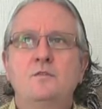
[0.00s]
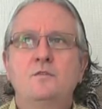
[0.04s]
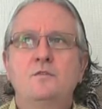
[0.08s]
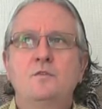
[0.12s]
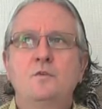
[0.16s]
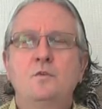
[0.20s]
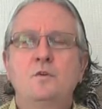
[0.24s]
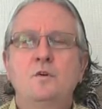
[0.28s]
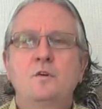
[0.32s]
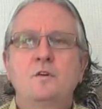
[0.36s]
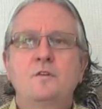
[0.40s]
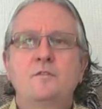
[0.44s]

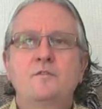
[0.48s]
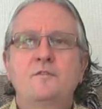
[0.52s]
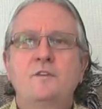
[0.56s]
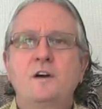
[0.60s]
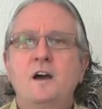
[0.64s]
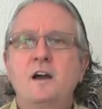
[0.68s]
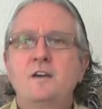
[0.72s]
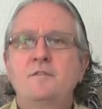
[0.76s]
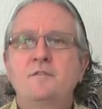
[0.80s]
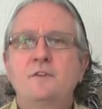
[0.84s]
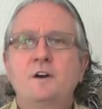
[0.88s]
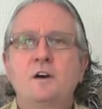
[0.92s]
for
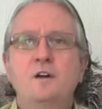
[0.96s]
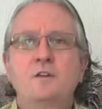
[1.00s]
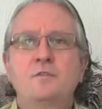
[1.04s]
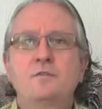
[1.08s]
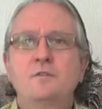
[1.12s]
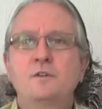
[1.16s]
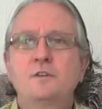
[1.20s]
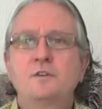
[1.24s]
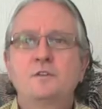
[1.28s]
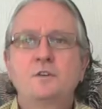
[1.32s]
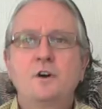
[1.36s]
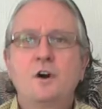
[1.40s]

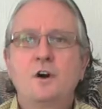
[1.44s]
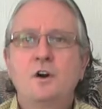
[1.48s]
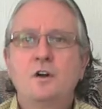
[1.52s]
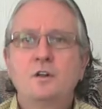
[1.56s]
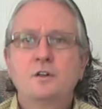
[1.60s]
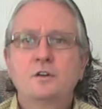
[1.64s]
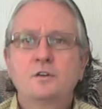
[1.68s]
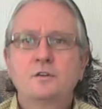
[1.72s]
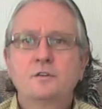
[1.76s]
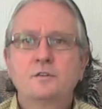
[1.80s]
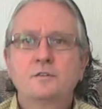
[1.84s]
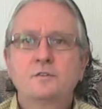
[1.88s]

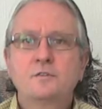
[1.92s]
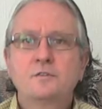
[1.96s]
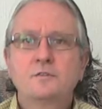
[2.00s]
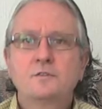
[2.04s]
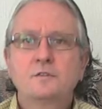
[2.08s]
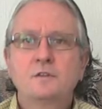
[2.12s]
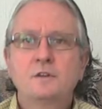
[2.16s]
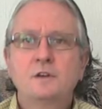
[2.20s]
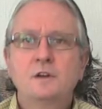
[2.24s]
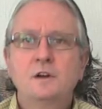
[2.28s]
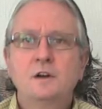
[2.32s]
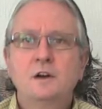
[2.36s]

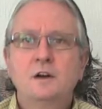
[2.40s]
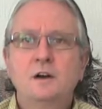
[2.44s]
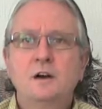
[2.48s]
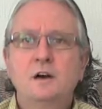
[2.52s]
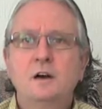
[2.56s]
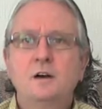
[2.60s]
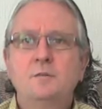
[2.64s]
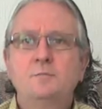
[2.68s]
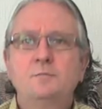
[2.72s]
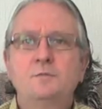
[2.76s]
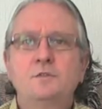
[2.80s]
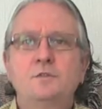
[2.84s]
$500
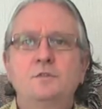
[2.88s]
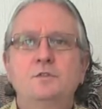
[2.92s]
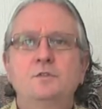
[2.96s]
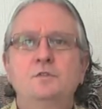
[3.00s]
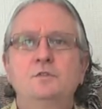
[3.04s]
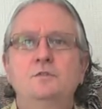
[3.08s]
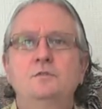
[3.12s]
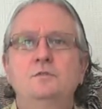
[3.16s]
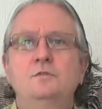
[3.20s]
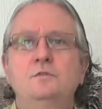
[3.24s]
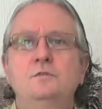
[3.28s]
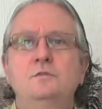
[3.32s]
up
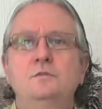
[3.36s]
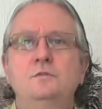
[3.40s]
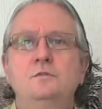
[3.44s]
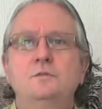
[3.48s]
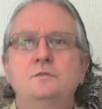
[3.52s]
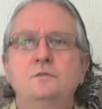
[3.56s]
to